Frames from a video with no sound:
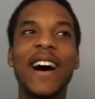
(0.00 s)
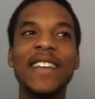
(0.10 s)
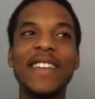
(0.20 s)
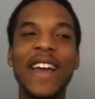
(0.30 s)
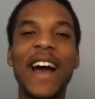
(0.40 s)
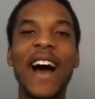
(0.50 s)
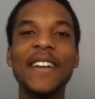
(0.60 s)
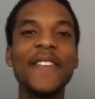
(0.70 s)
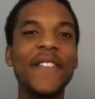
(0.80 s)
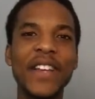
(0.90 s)
yeah, I
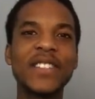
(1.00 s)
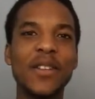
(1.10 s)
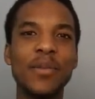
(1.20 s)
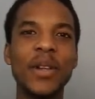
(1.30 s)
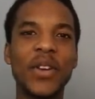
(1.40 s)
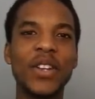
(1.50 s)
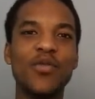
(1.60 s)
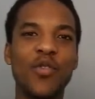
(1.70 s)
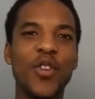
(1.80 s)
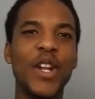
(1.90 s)
don't think it's going to be
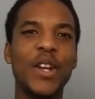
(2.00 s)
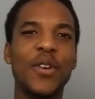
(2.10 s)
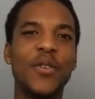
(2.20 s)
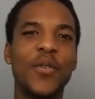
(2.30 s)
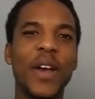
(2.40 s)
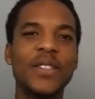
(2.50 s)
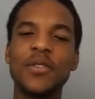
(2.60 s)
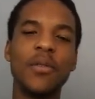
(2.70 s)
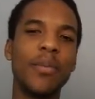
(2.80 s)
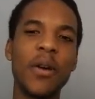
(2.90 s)
looking really good for
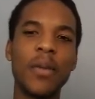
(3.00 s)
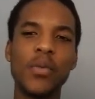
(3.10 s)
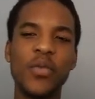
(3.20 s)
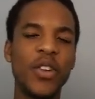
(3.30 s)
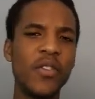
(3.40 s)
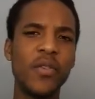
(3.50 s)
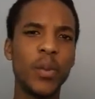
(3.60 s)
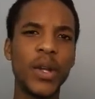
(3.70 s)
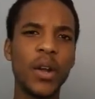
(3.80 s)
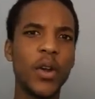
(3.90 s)
Escanor. Bear in mind, we do
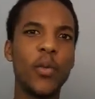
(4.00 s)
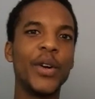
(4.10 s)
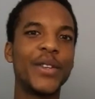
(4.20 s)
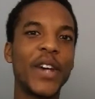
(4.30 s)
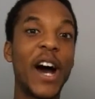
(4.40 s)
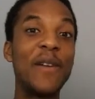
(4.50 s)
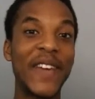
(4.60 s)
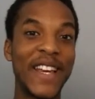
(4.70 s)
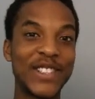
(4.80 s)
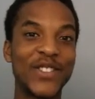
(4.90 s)
we don't know what time
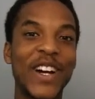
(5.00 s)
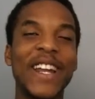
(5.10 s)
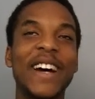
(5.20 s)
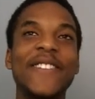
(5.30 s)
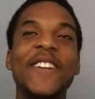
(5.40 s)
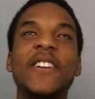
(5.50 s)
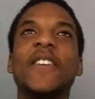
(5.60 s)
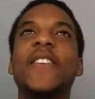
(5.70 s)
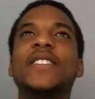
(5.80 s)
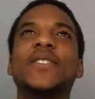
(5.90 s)
it is right now. We don't know
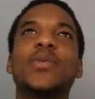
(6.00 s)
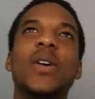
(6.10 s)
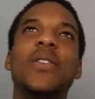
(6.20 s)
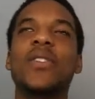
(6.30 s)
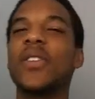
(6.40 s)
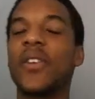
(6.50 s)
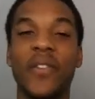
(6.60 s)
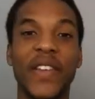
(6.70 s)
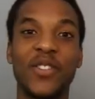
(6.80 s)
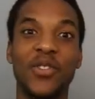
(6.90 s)
if it's twelve o'clock,
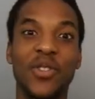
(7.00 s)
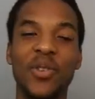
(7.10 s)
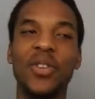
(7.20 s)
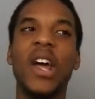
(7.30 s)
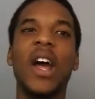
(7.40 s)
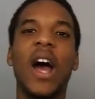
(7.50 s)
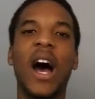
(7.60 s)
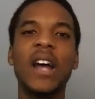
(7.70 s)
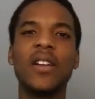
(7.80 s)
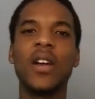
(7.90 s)
if it's noon.
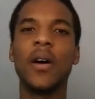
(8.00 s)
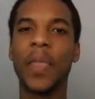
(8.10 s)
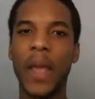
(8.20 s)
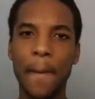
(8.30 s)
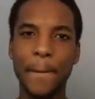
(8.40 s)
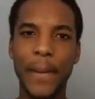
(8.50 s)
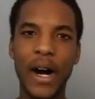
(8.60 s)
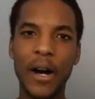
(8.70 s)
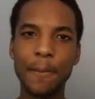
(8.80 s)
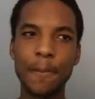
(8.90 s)
I don't know,
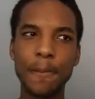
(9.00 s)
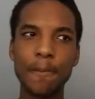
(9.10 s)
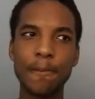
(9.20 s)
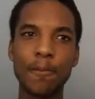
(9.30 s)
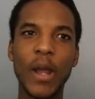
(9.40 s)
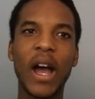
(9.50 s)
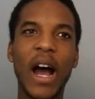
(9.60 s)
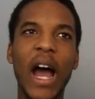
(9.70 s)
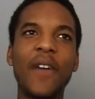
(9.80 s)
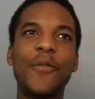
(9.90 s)
but
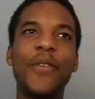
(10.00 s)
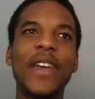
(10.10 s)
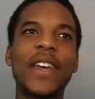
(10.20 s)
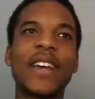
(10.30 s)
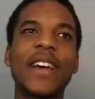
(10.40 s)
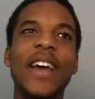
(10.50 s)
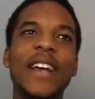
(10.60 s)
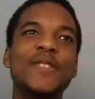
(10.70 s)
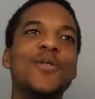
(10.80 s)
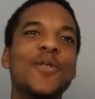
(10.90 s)
I think
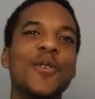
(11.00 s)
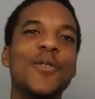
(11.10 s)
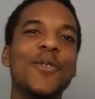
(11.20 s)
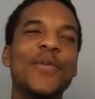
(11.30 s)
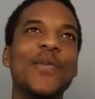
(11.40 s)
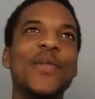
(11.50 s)
Escanor